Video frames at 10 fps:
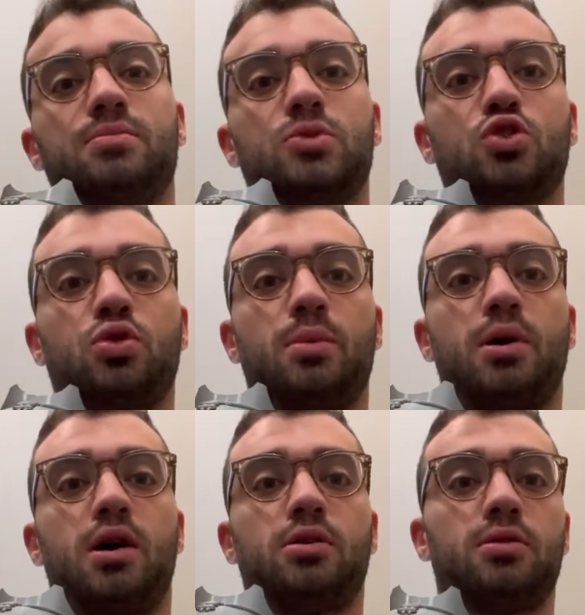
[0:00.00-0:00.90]
Tony
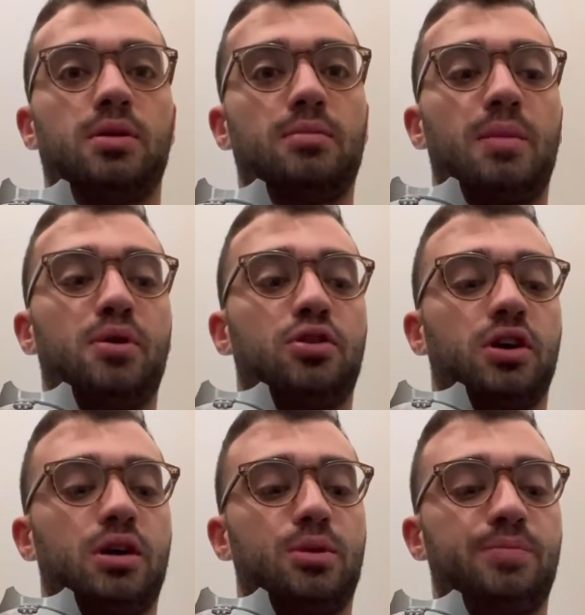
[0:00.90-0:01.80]
Pollard. He might be on the
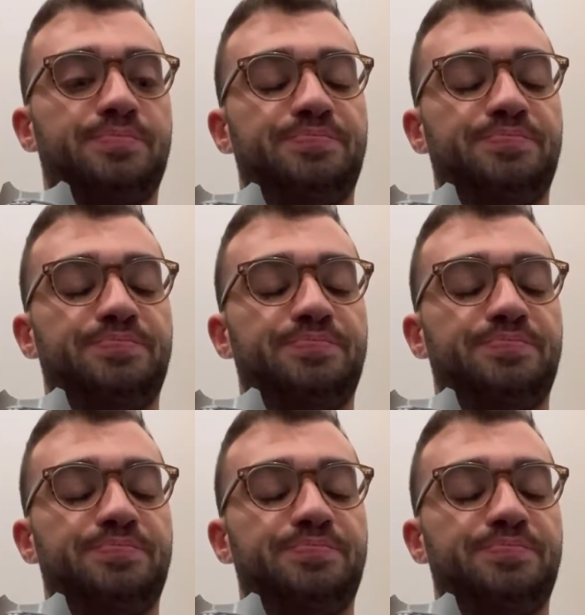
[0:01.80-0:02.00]
come up.